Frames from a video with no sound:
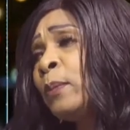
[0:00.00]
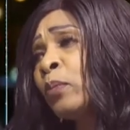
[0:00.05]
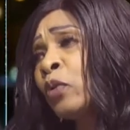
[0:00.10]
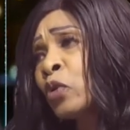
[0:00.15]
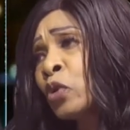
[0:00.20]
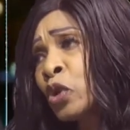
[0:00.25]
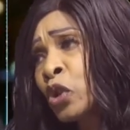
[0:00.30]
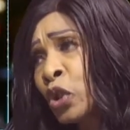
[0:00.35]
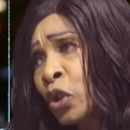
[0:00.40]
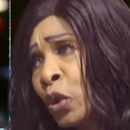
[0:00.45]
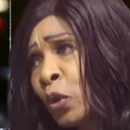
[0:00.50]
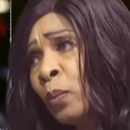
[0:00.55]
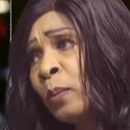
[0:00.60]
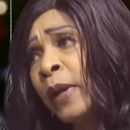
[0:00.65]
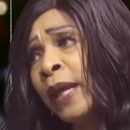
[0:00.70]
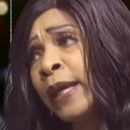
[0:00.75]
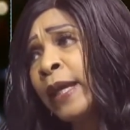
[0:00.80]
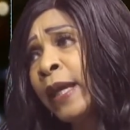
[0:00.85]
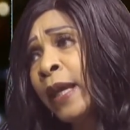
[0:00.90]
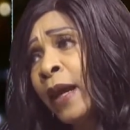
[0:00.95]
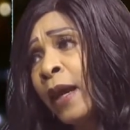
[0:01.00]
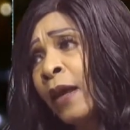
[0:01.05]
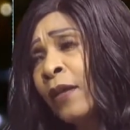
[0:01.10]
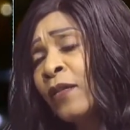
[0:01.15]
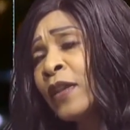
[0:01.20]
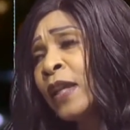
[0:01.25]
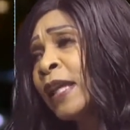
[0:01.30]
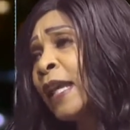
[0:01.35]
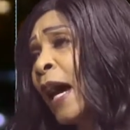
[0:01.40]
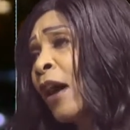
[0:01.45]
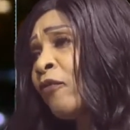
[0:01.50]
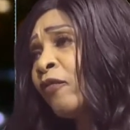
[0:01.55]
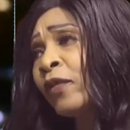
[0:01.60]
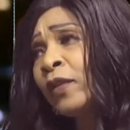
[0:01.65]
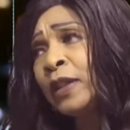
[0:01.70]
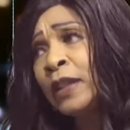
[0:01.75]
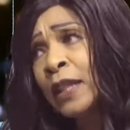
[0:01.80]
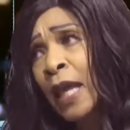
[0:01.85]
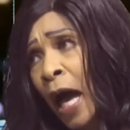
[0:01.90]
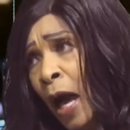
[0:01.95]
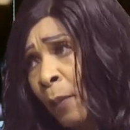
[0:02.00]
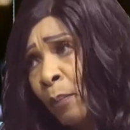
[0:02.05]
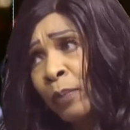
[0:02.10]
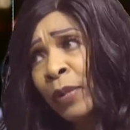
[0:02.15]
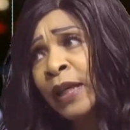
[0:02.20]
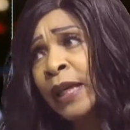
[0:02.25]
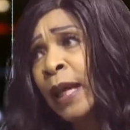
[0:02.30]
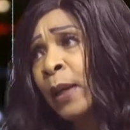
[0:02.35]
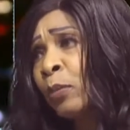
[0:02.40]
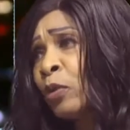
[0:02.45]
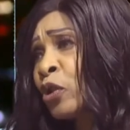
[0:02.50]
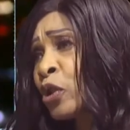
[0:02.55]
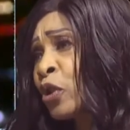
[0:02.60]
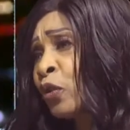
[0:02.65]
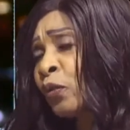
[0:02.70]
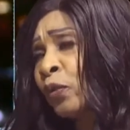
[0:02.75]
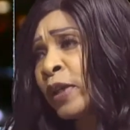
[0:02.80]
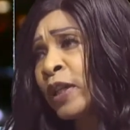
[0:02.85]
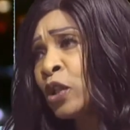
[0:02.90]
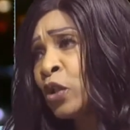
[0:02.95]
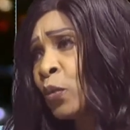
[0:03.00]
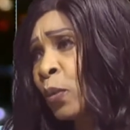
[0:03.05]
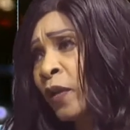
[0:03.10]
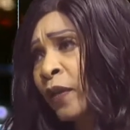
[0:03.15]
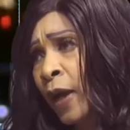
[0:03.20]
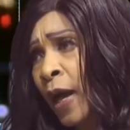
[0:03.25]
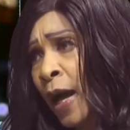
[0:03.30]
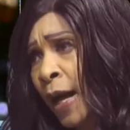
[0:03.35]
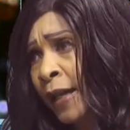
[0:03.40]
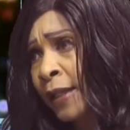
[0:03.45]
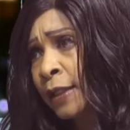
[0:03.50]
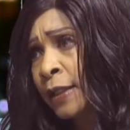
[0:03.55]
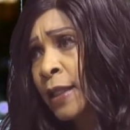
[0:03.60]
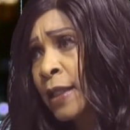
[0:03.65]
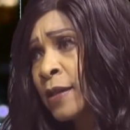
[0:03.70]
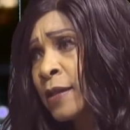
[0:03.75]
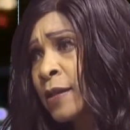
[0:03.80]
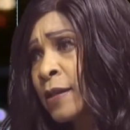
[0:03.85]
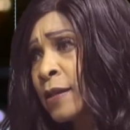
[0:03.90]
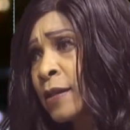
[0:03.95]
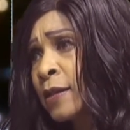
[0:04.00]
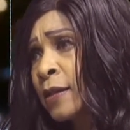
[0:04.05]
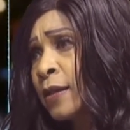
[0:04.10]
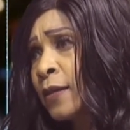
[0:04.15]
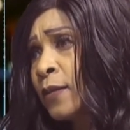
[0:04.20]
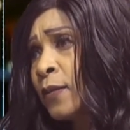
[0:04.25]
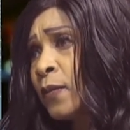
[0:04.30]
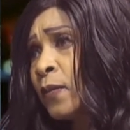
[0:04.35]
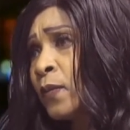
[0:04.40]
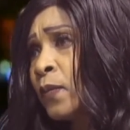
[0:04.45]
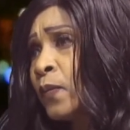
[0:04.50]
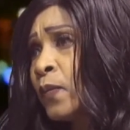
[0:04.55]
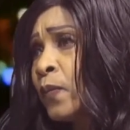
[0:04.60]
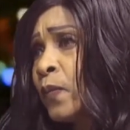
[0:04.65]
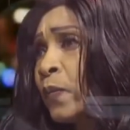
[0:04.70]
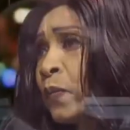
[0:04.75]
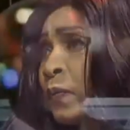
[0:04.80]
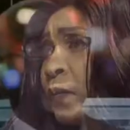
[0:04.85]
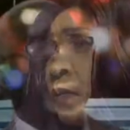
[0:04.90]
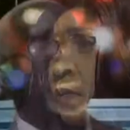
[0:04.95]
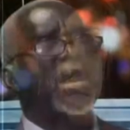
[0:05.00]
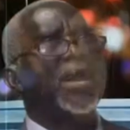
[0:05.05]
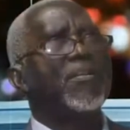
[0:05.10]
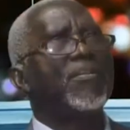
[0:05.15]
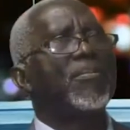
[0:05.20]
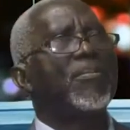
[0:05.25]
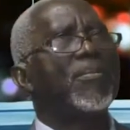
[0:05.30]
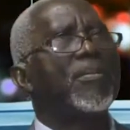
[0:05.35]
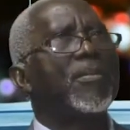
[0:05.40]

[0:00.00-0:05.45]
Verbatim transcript: people to me that I've not been able to reach with kindness? Uh,